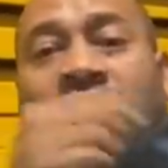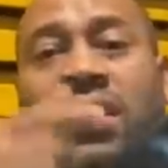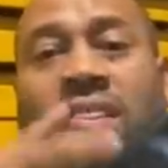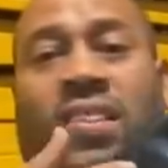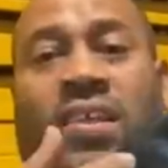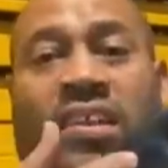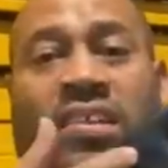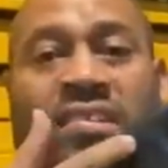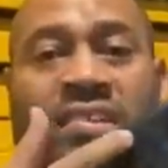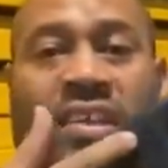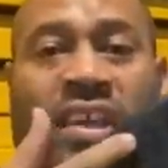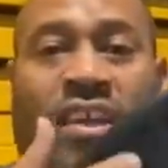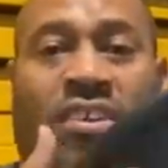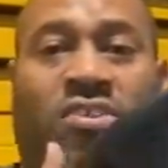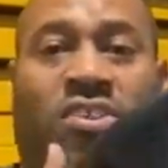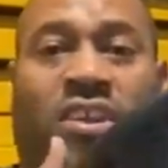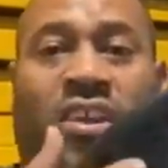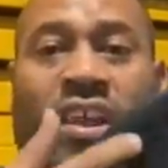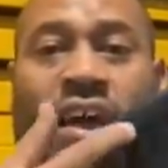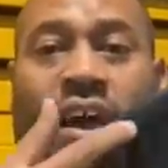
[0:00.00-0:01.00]
this
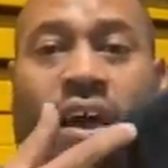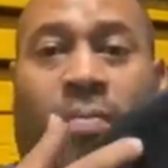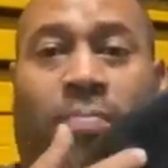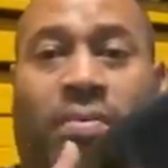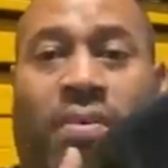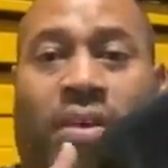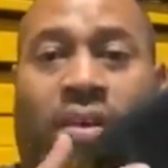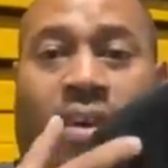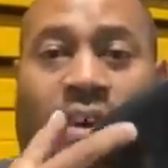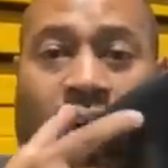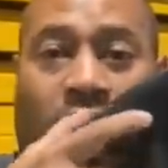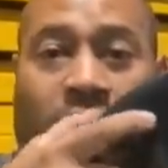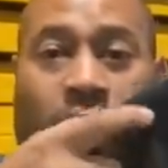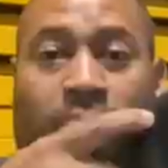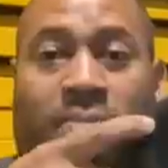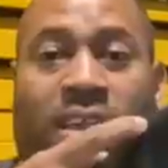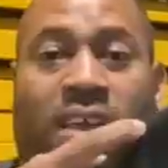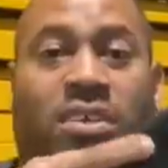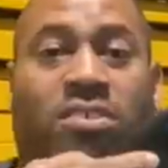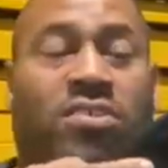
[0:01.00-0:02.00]
section up a
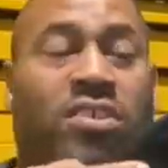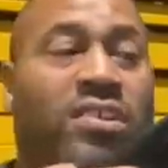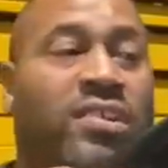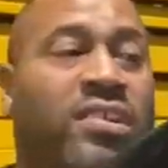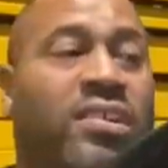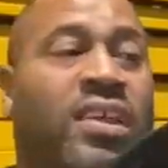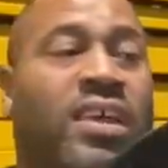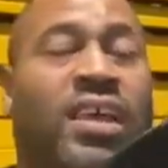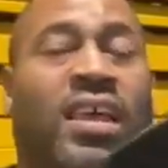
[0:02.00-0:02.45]
couple inches